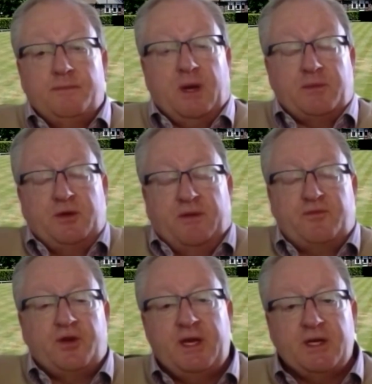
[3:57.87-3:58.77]
perhaps you have
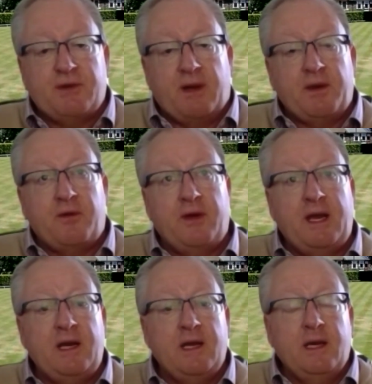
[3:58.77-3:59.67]
trees around the
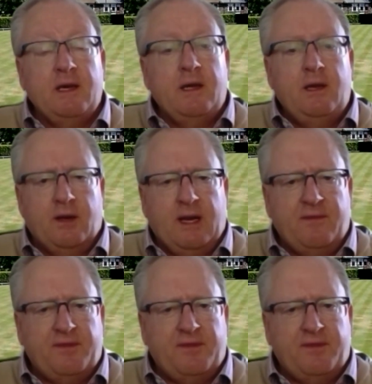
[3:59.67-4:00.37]
green, you're going to have